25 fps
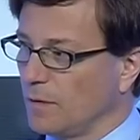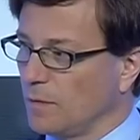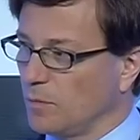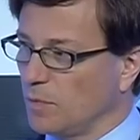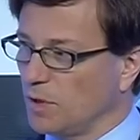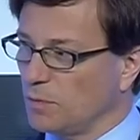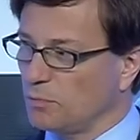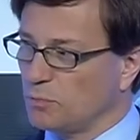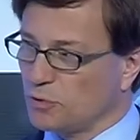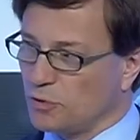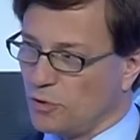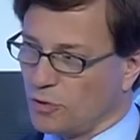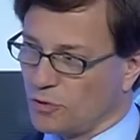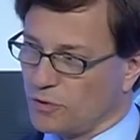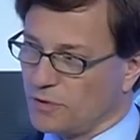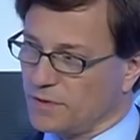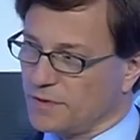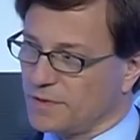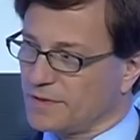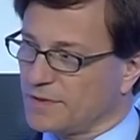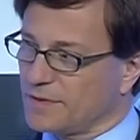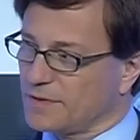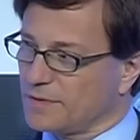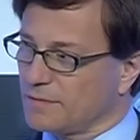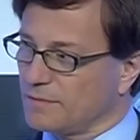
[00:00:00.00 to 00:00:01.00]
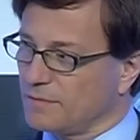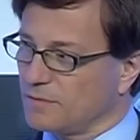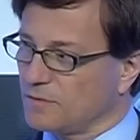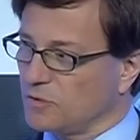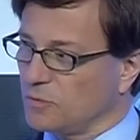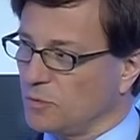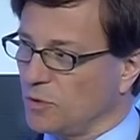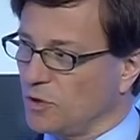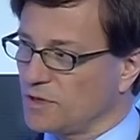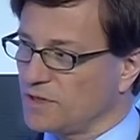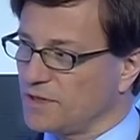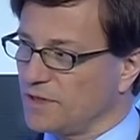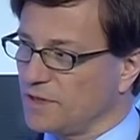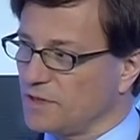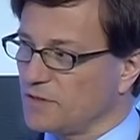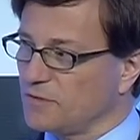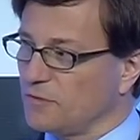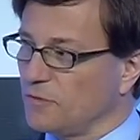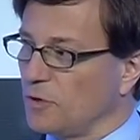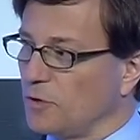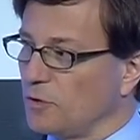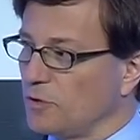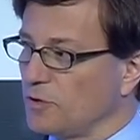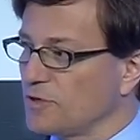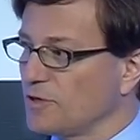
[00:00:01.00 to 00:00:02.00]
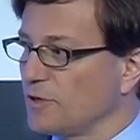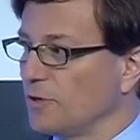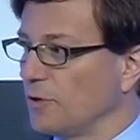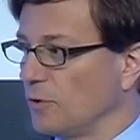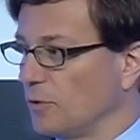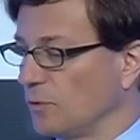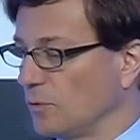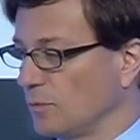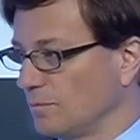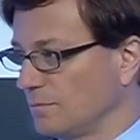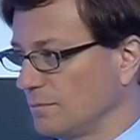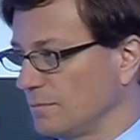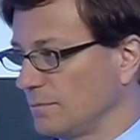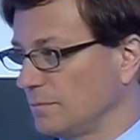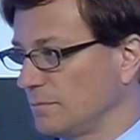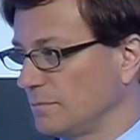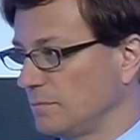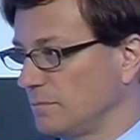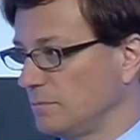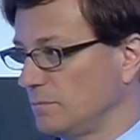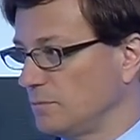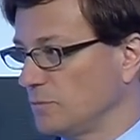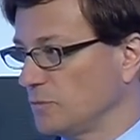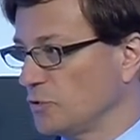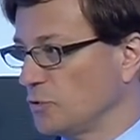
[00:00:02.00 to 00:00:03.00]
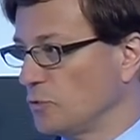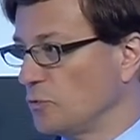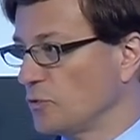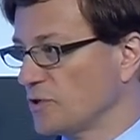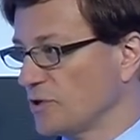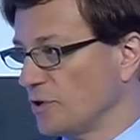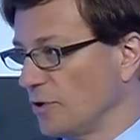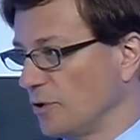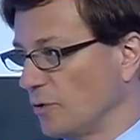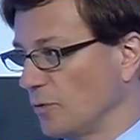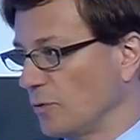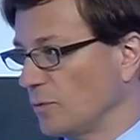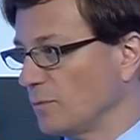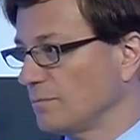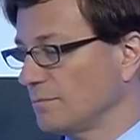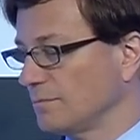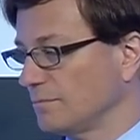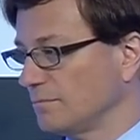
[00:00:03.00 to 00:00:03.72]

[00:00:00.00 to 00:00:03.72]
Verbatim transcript: But progress towards it is very slow, too slow.